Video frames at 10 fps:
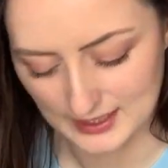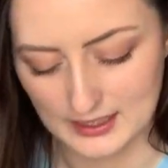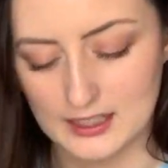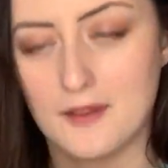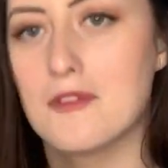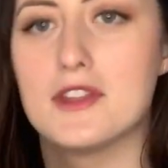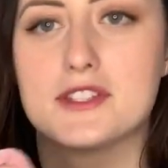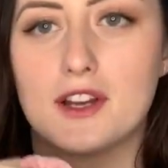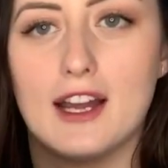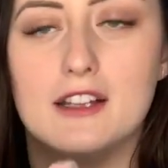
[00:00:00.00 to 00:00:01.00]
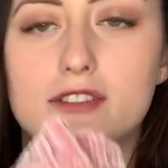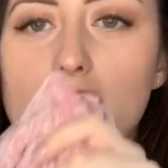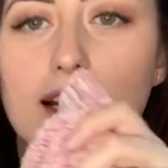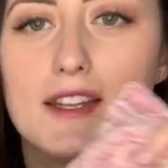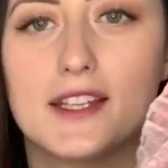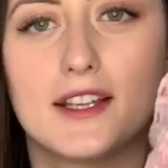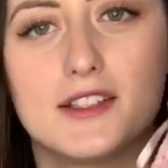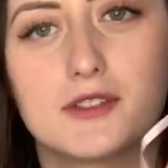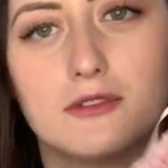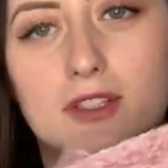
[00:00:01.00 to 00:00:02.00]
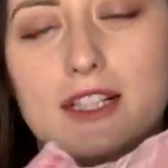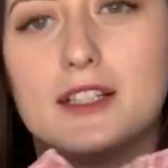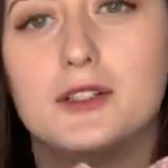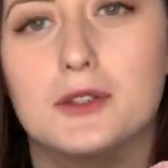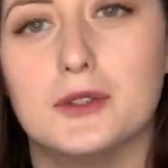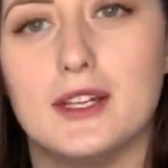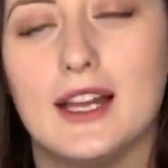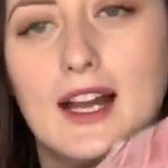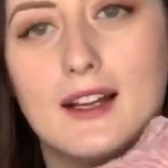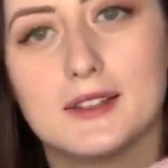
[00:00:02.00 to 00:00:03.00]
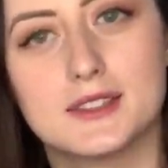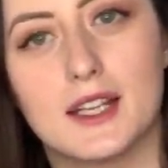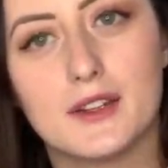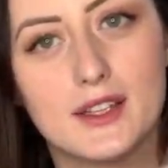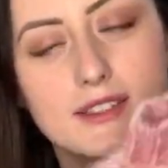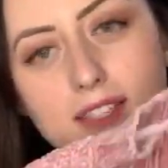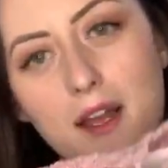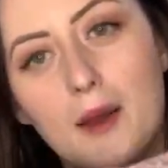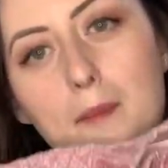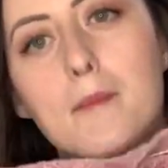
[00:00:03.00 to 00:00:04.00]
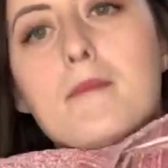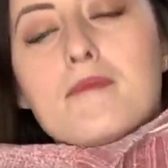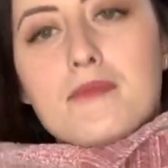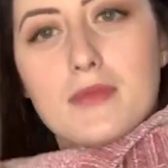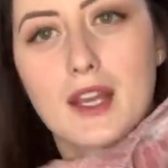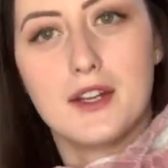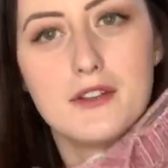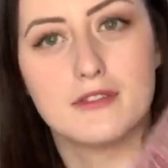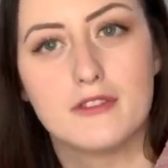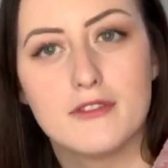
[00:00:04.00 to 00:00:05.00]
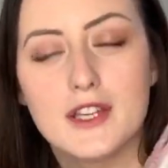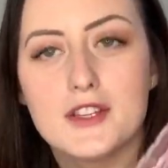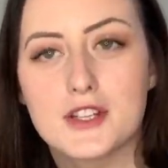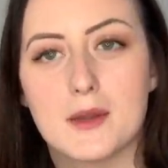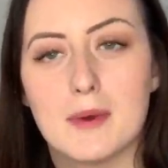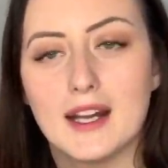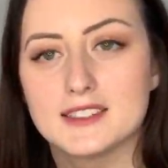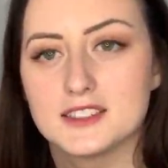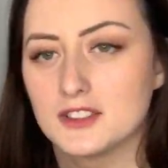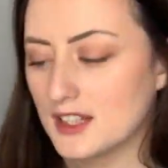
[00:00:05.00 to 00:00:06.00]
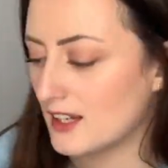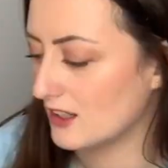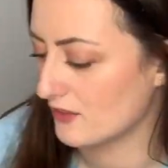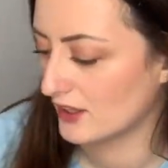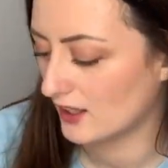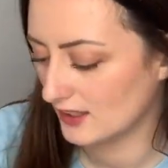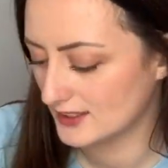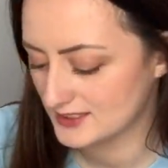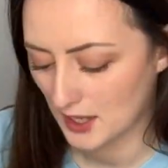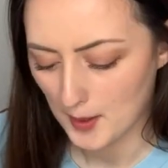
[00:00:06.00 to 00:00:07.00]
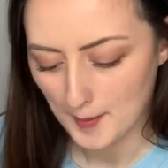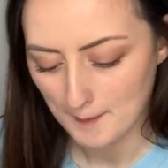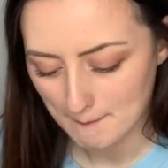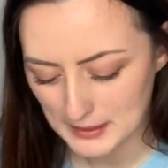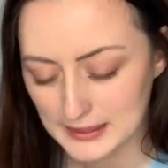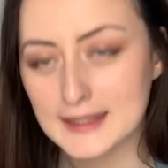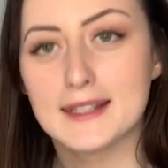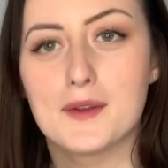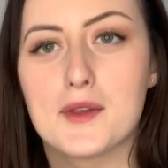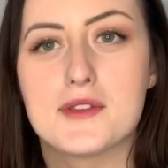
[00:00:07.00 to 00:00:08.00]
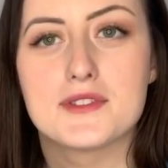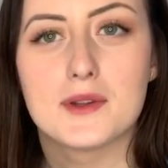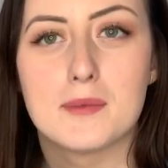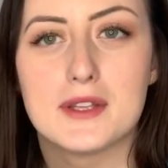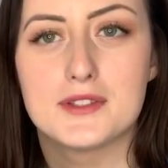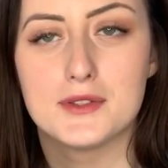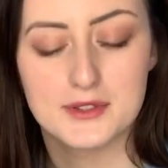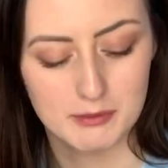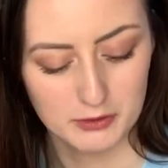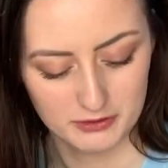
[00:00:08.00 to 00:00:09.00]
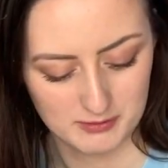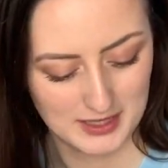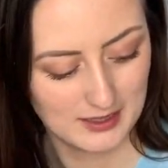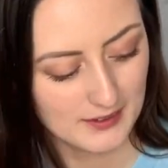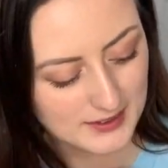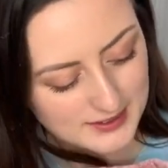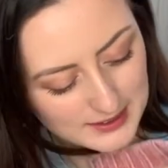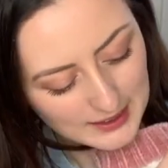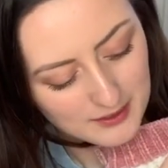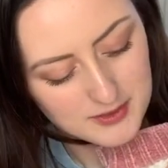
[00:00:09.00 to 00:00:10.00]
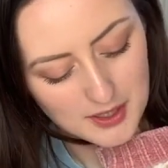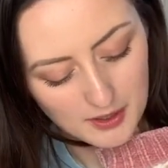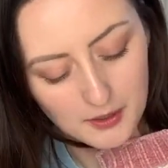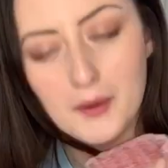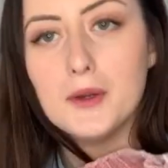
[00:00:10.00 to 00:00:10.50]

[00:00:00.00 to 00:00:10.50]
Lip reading: love the style of it. I think it's really cool. It has like this kind of V-shaped pattern on it. I love the colours, but it is a bit too small for me. Like the sleeves are